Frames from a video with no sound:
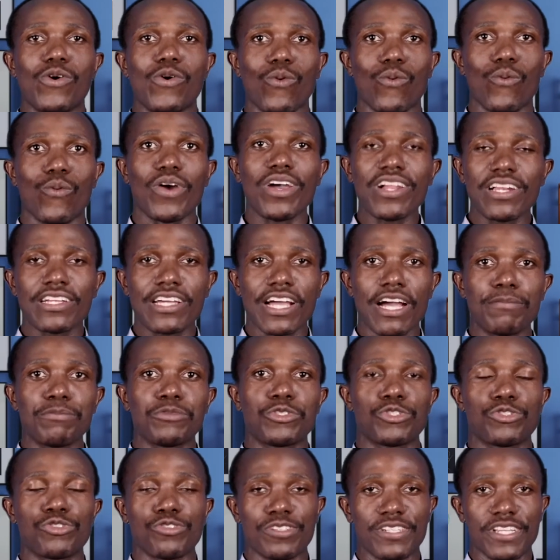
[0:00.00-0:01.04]
welcome
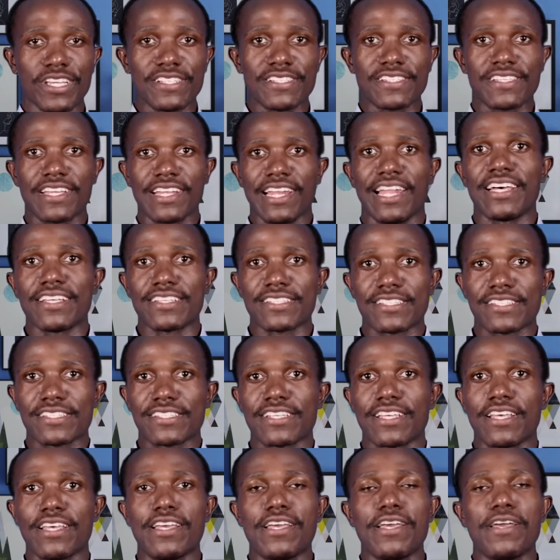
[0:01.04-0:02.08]
to today's class.
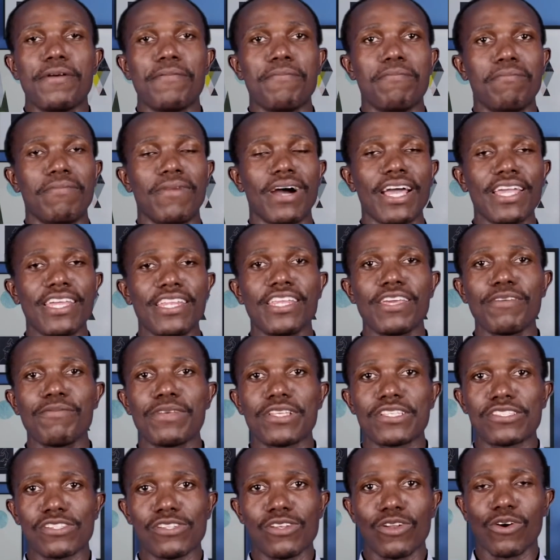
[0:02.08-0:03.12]
My name
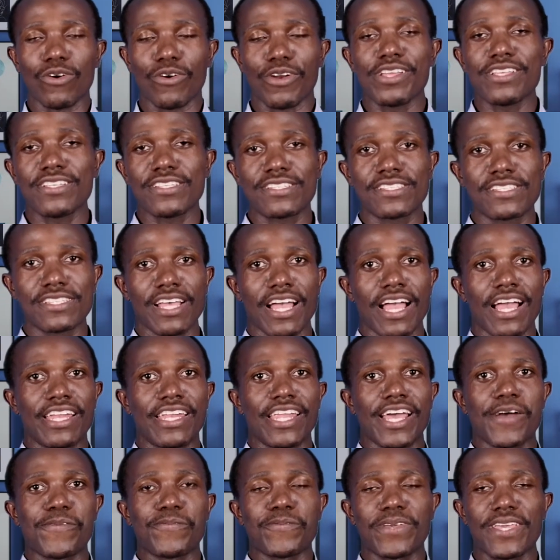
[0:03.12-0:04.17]
is Lawrence and
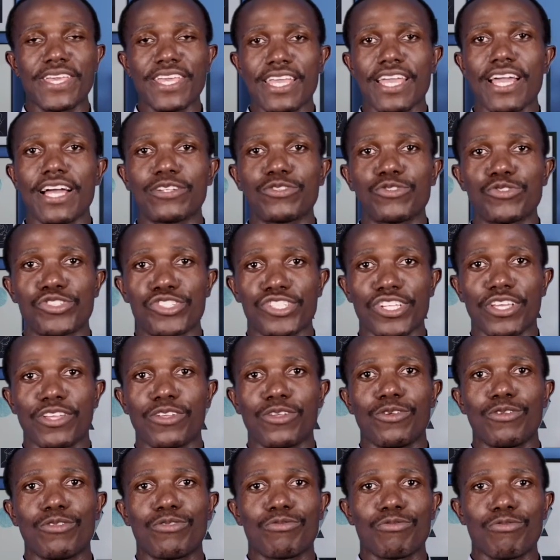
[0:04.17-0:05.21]
I'm here to take
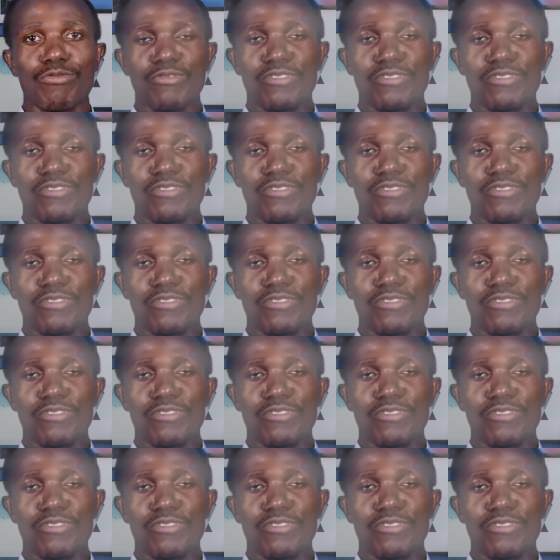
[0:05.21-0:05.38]
you through